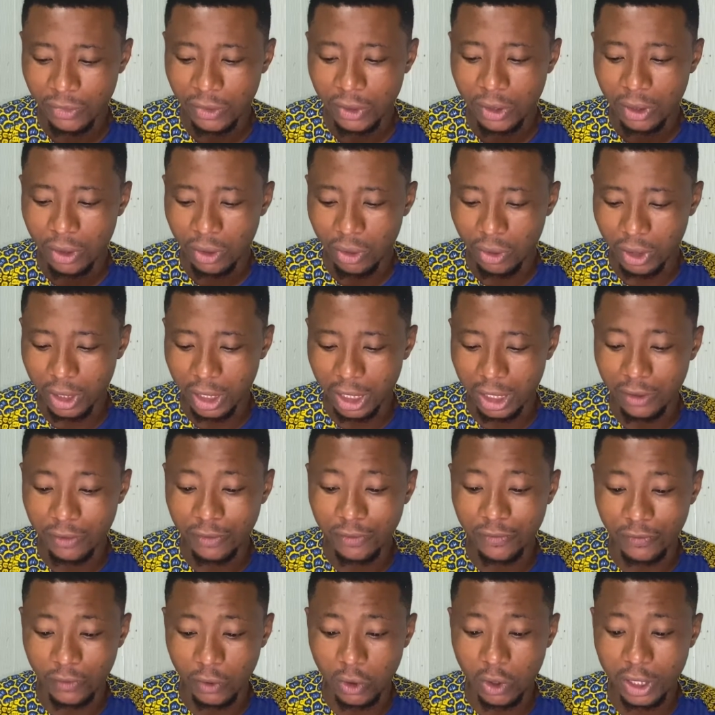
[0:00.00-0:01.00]
Okay,
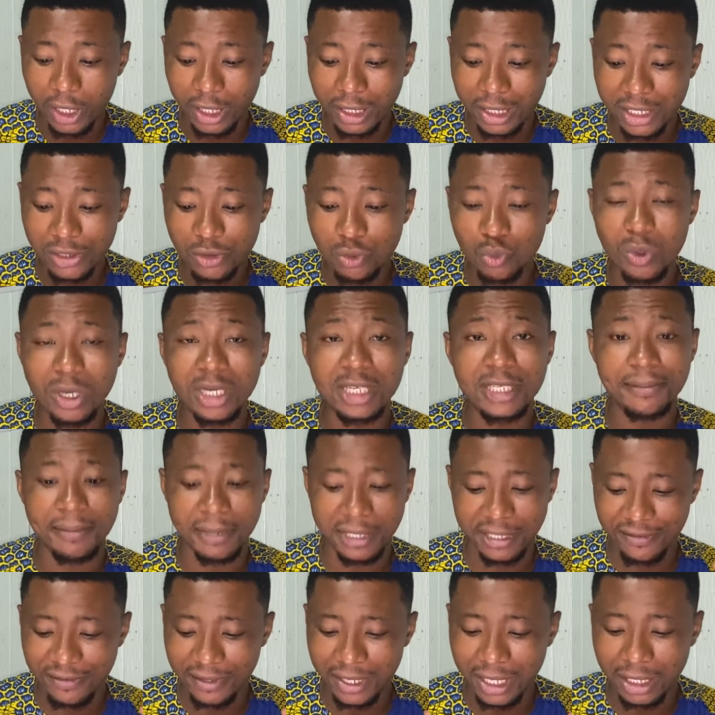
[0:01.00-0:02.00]
this one
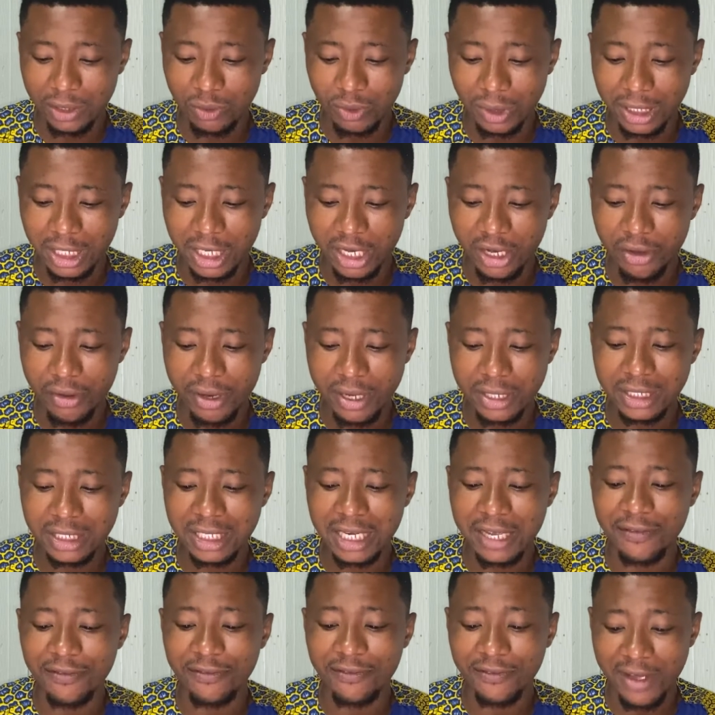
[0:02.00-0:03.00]
specifically what creating a
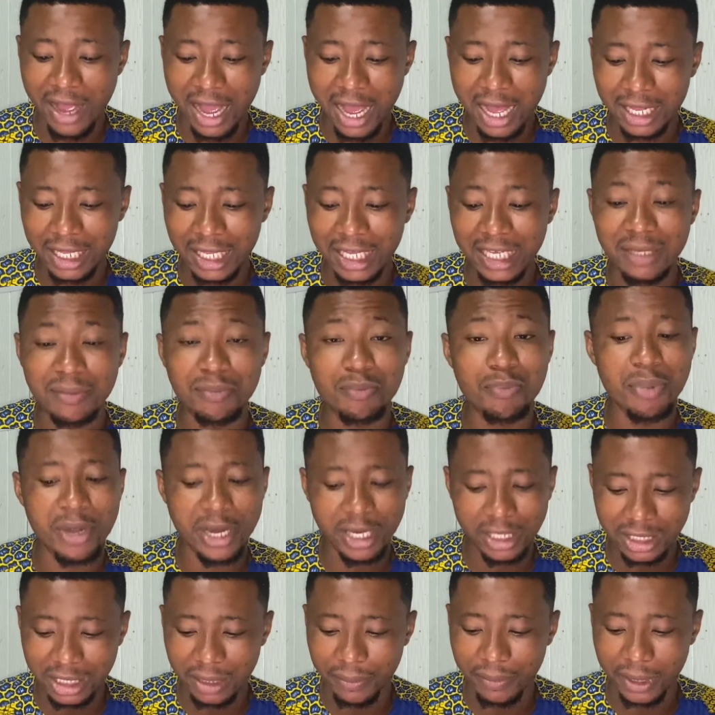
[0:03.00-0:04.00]
file in paint
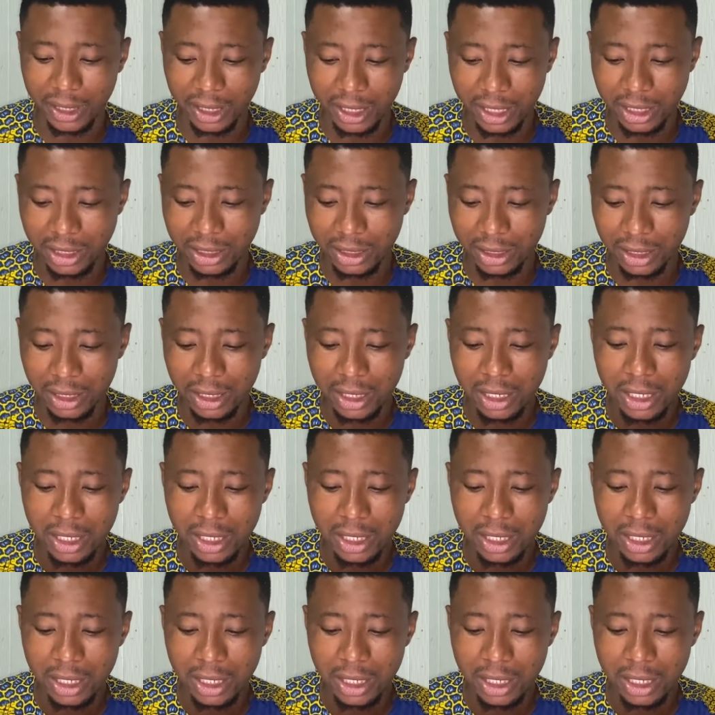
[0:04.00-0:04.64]
application.